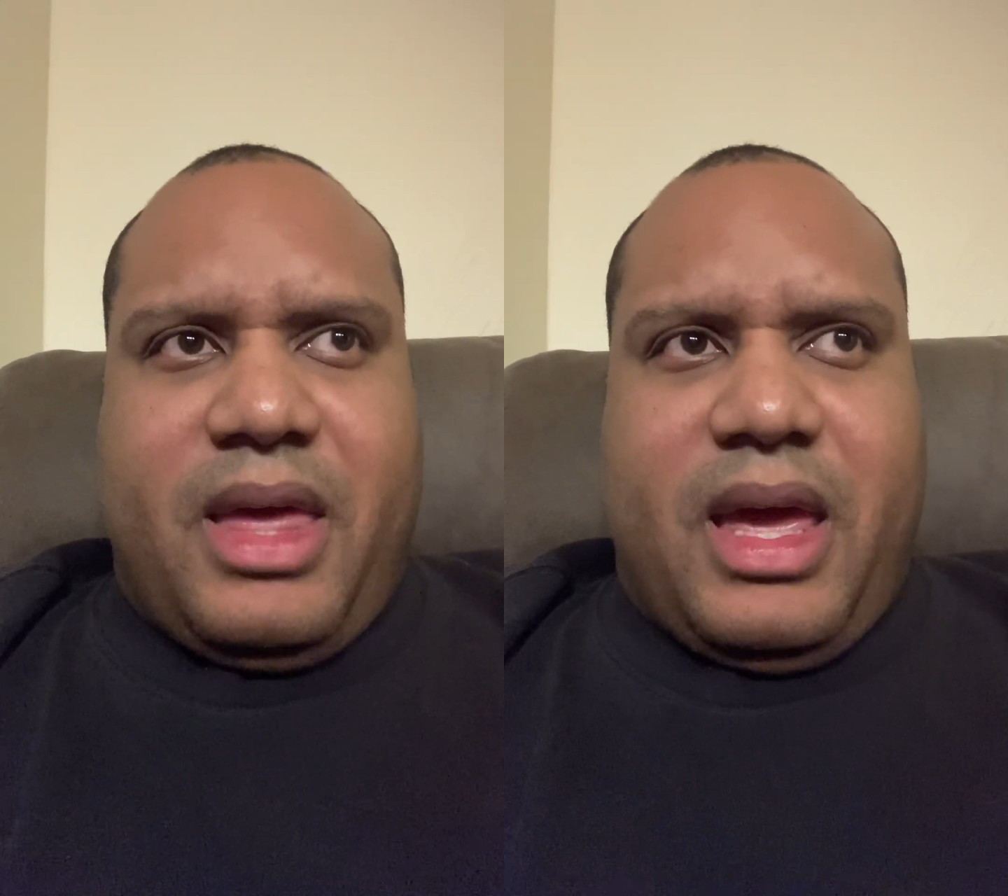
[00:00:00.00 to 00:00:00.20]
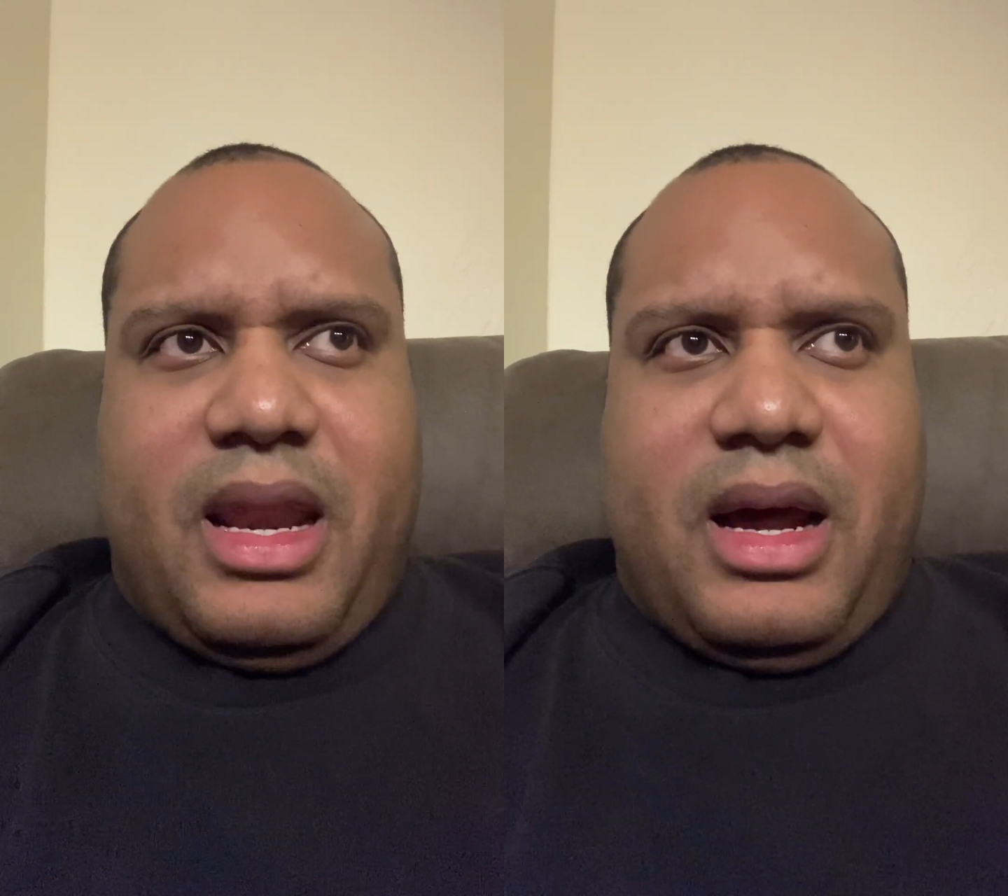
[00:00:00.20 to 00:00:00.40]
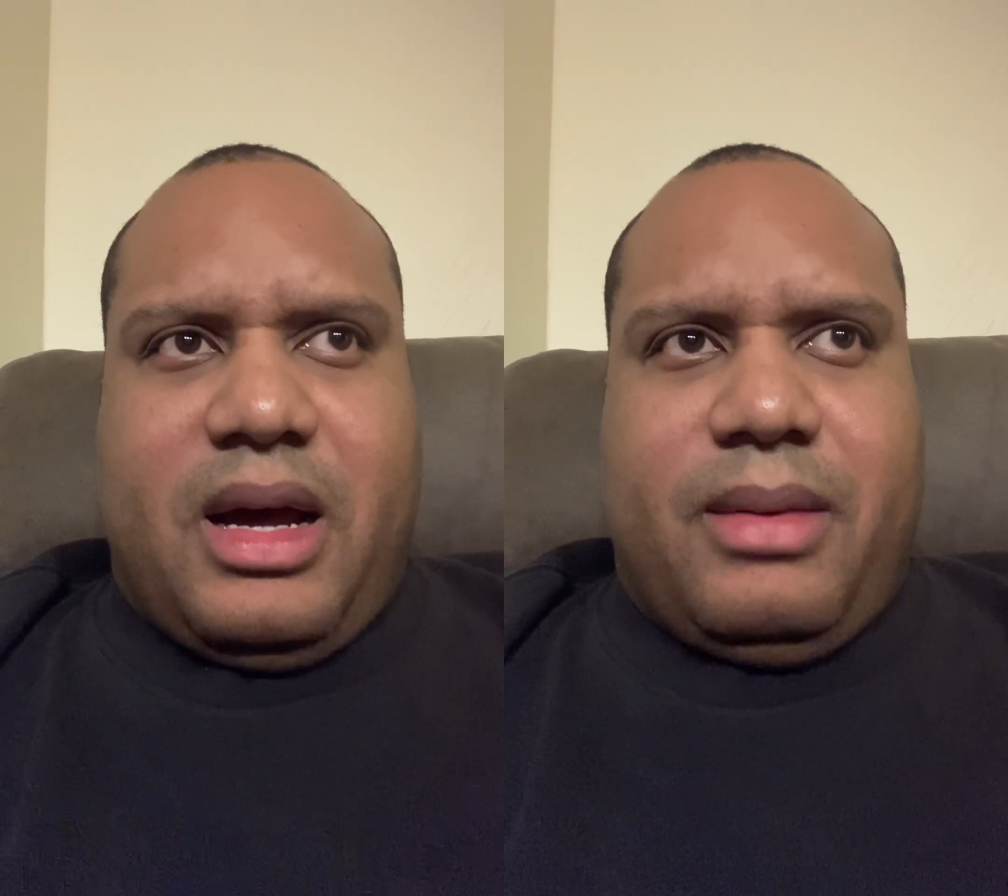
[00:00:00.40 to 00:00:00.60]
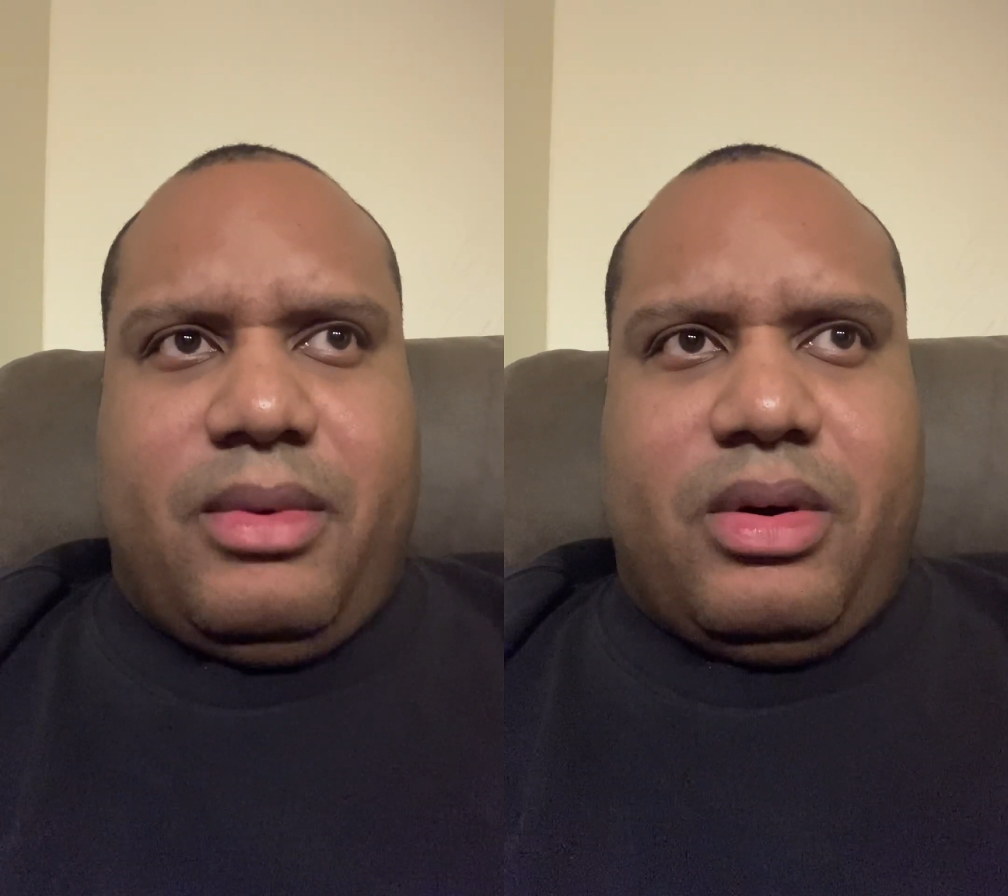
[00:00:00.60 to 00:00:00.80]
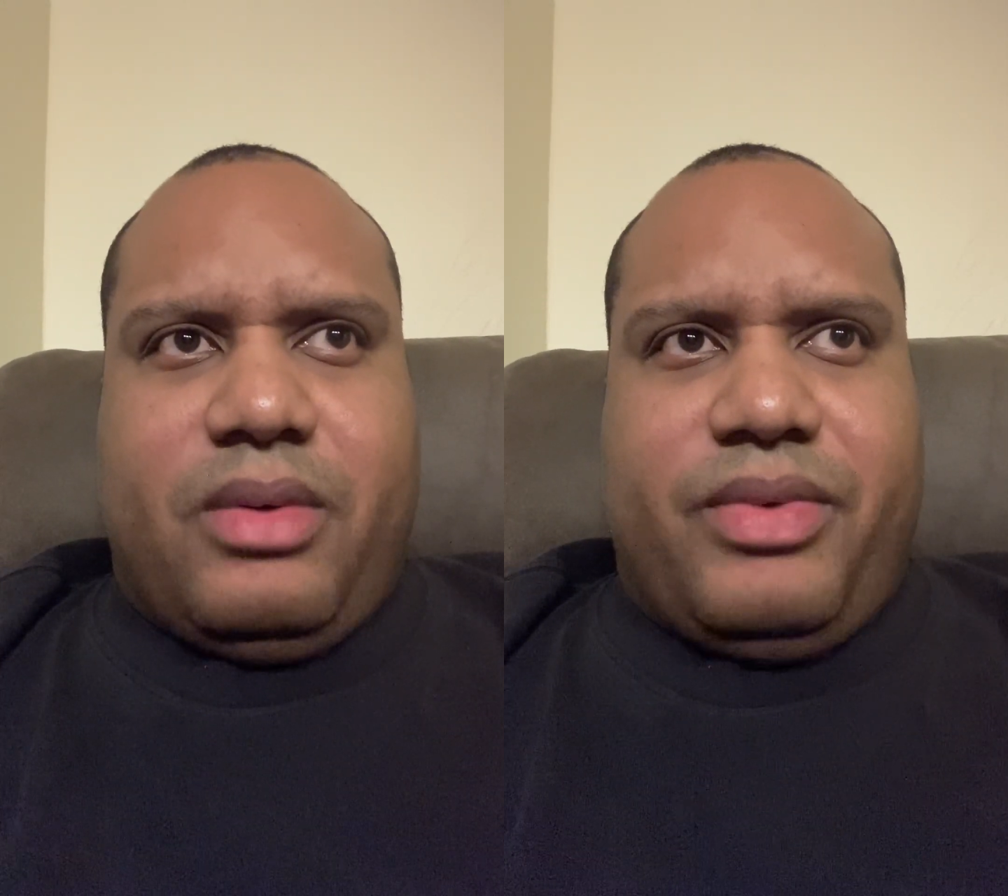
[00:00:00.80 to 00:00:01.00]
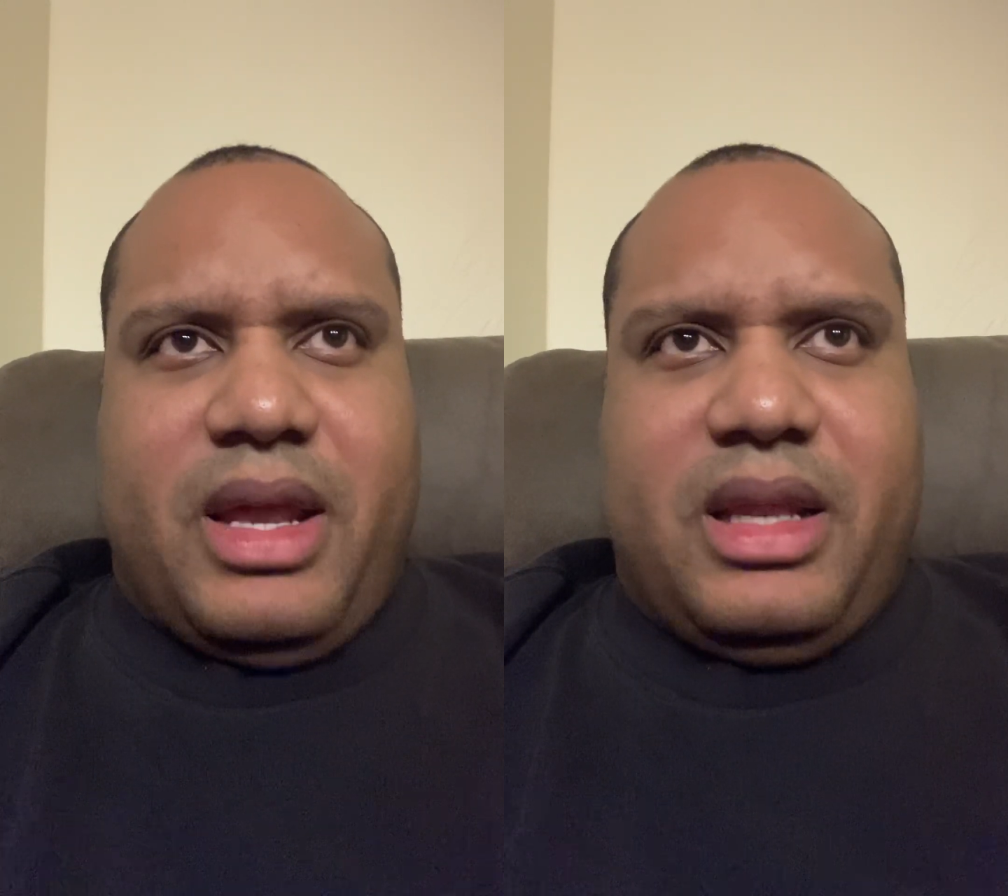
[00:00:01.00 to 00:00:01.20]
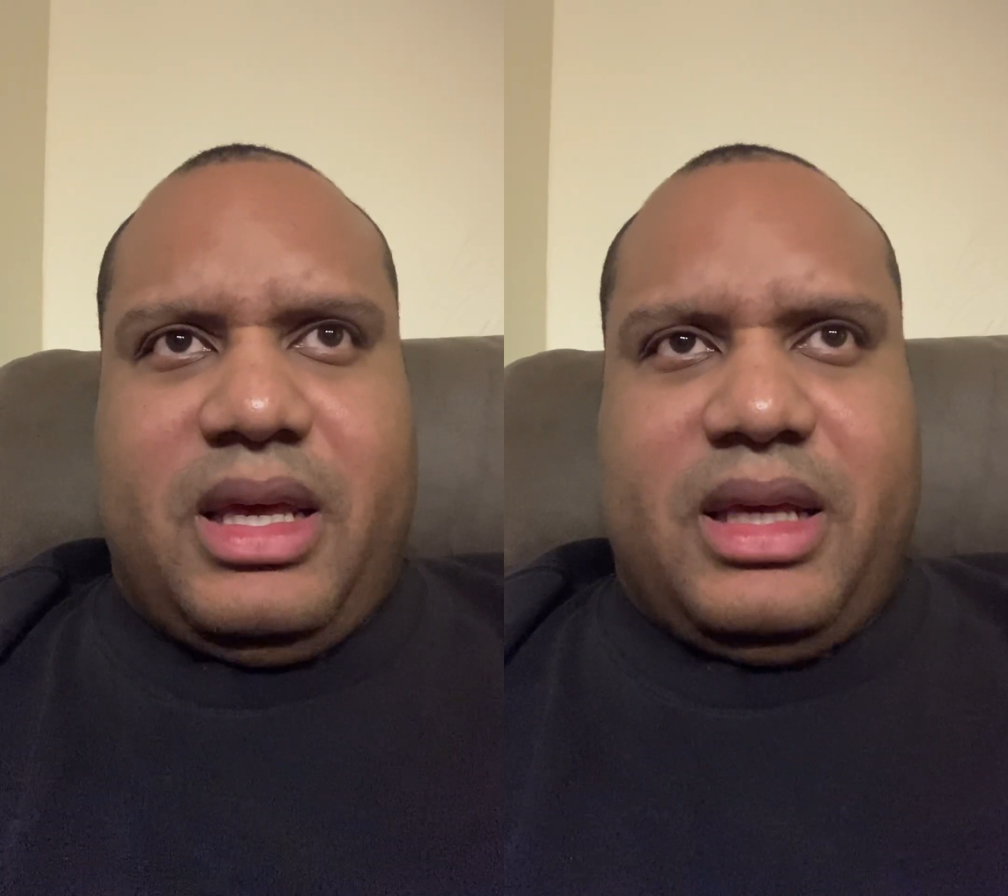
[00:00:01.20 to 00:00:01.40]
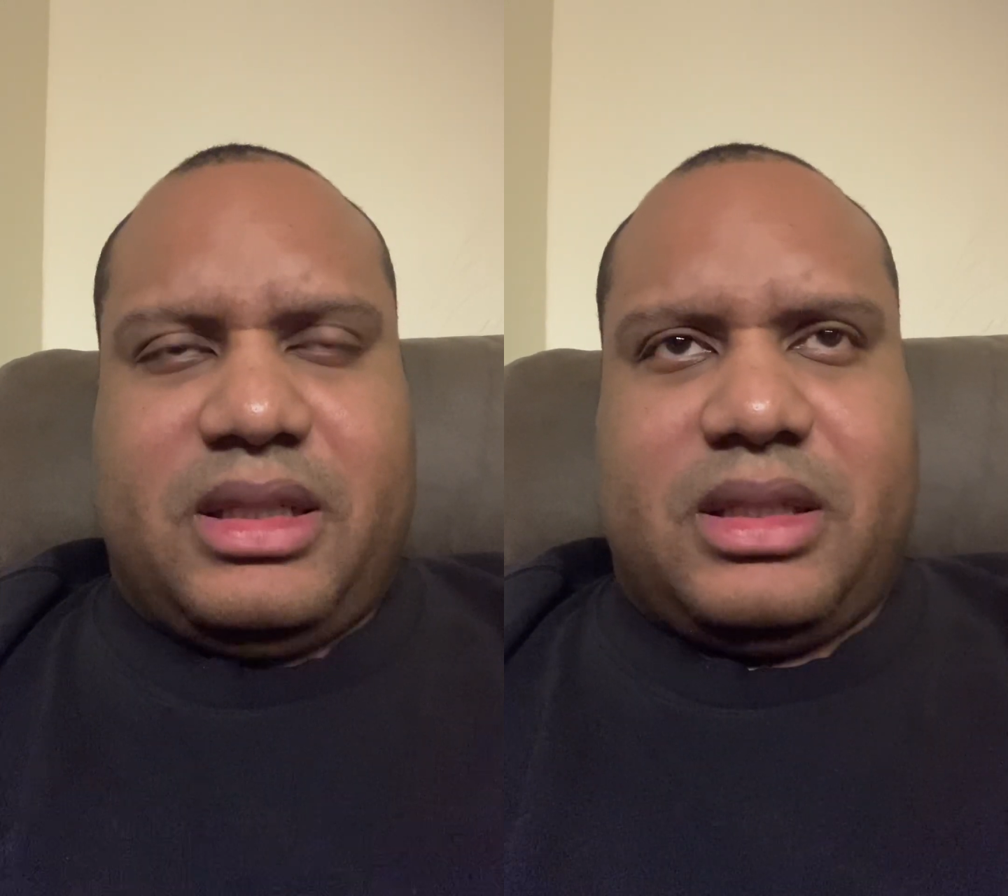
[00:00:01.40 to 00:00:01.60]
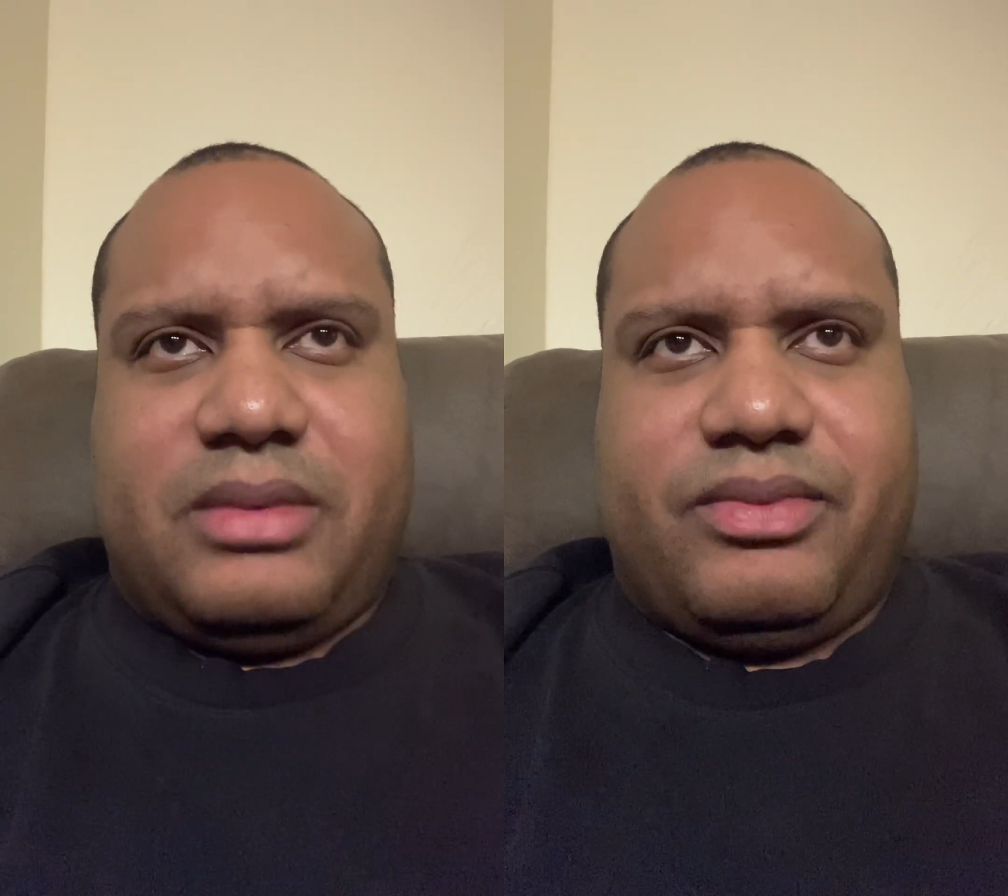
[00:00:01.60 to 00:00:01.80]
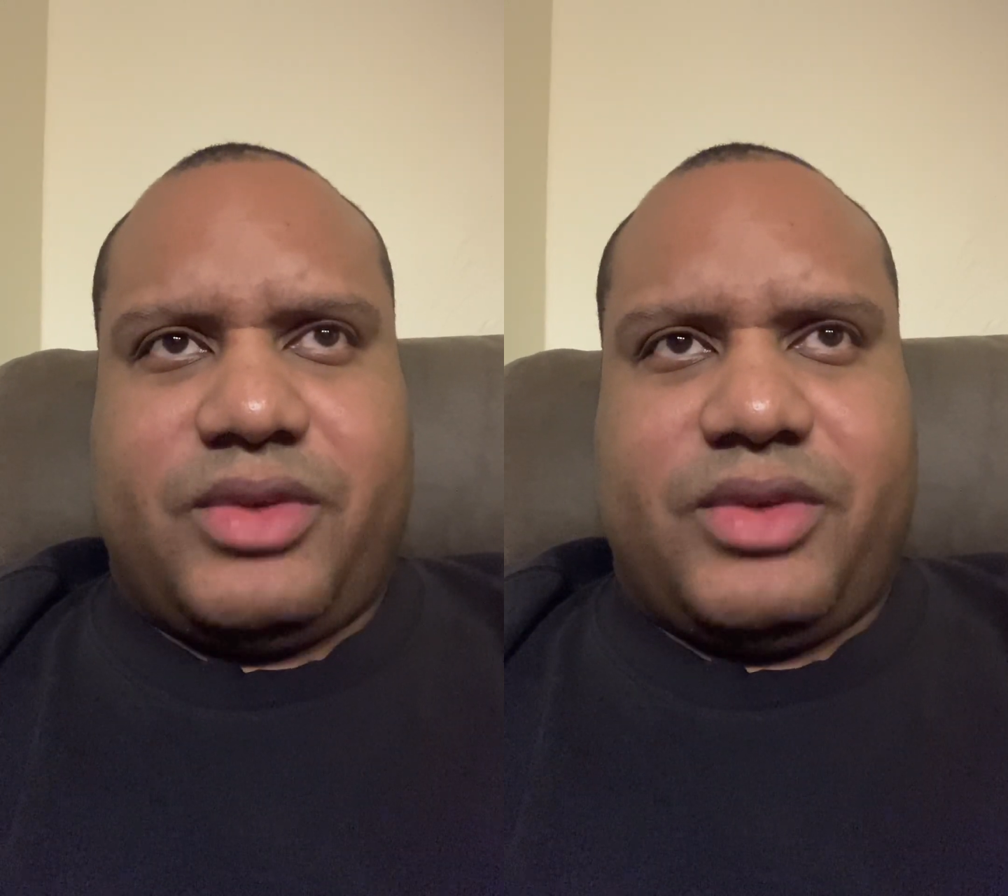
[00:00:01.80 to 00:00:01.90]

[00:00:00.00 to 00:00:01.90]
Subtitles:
and at least.